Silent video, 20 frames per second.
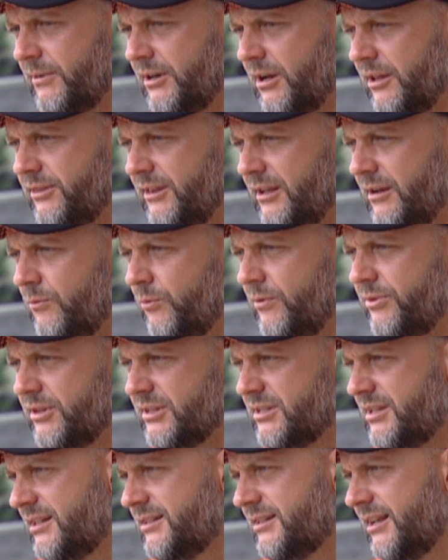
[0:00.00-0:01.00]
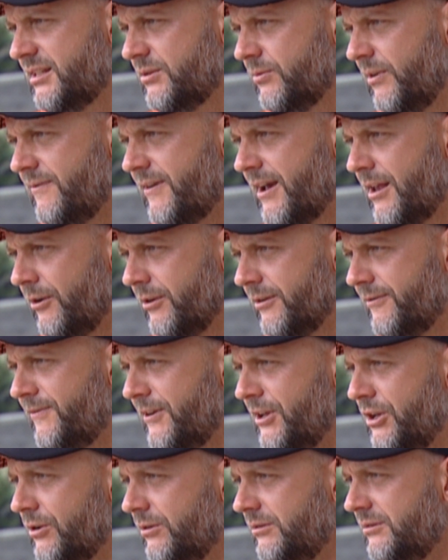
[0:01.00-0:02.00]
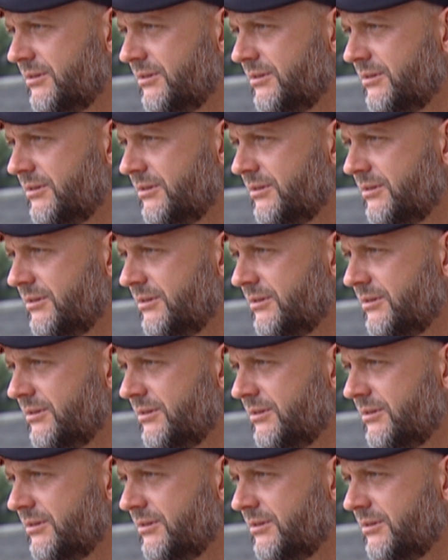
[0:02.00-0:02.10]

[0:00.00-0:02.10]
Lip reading: And I think with the success we've had on the field,